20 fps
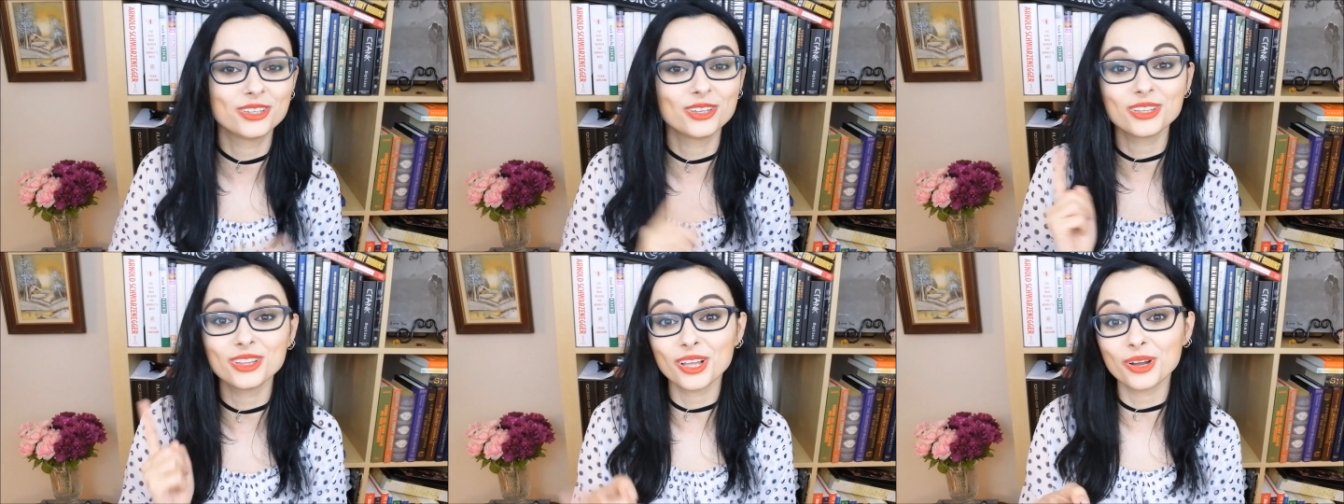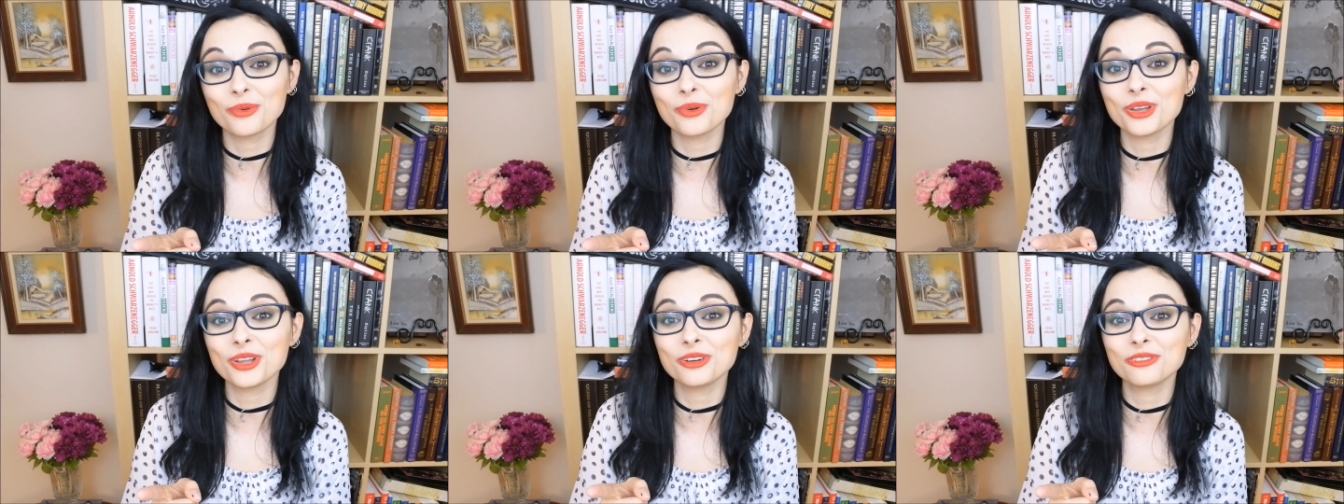Good
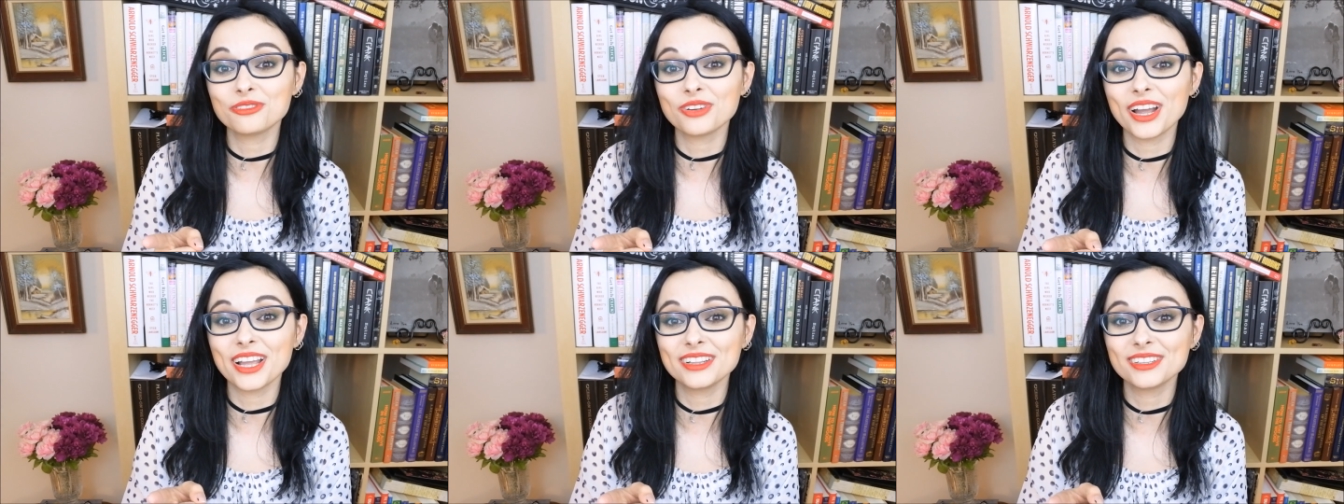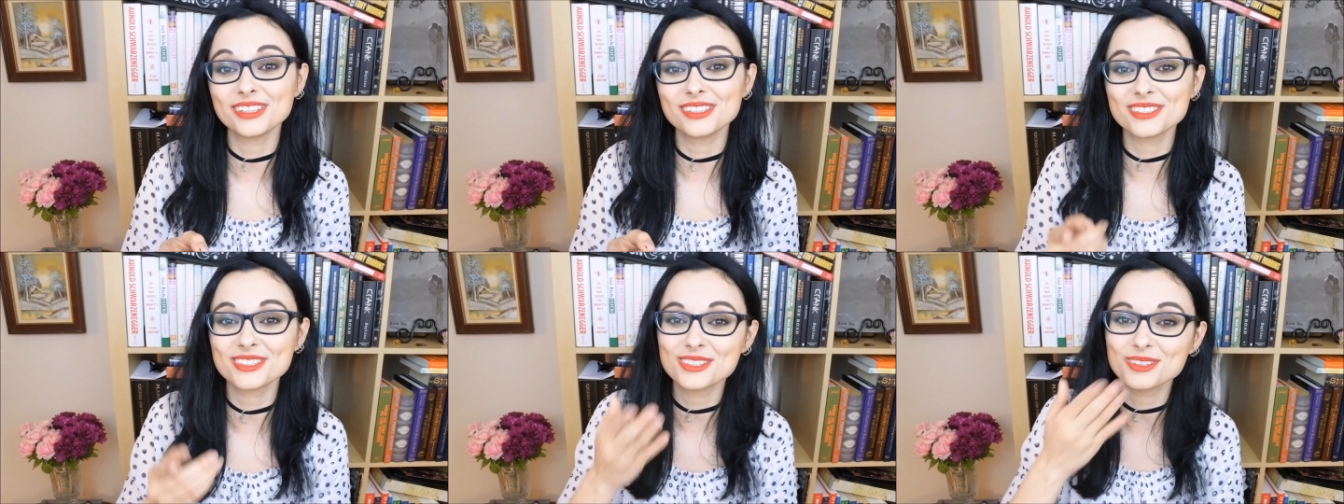luck with your
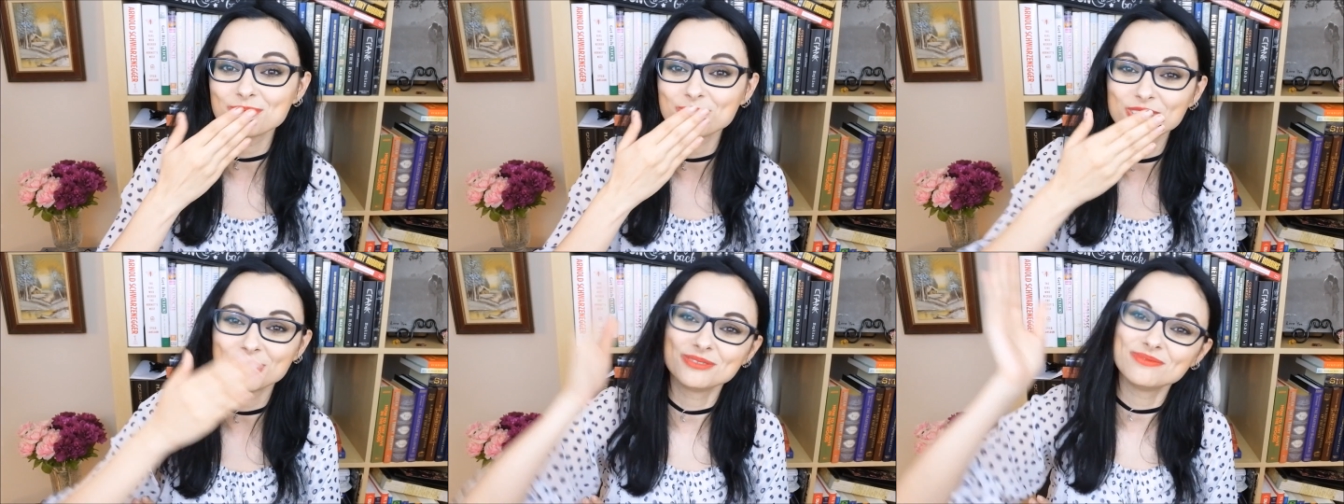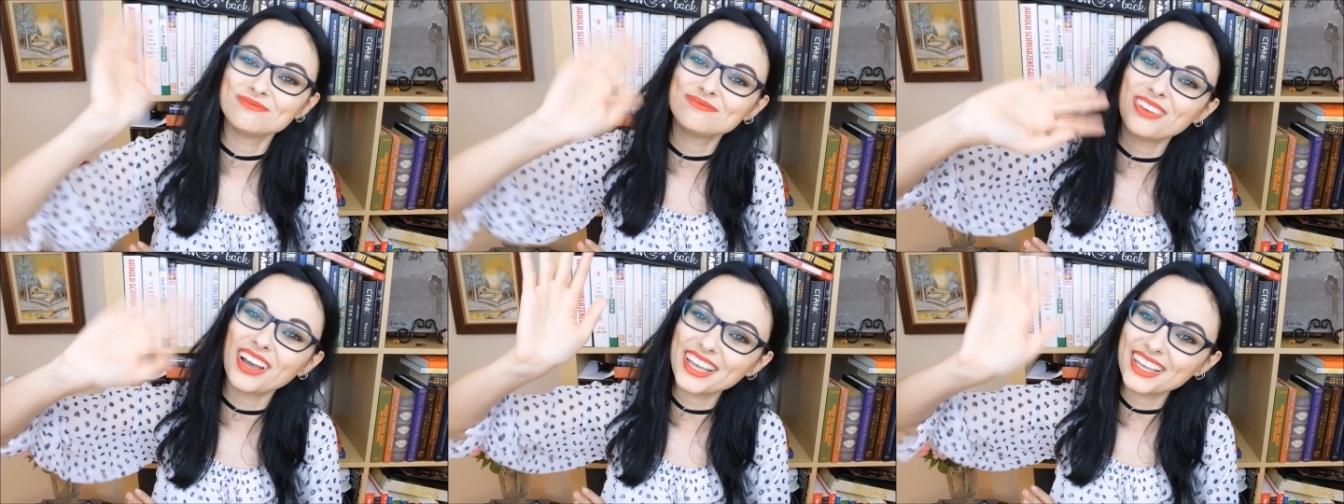finals.
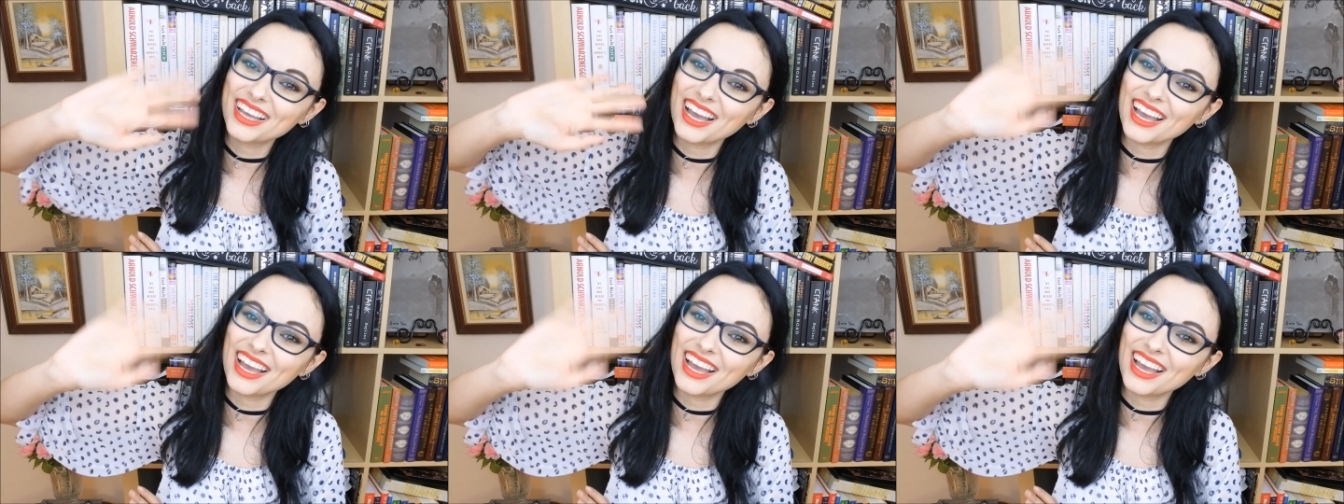Bye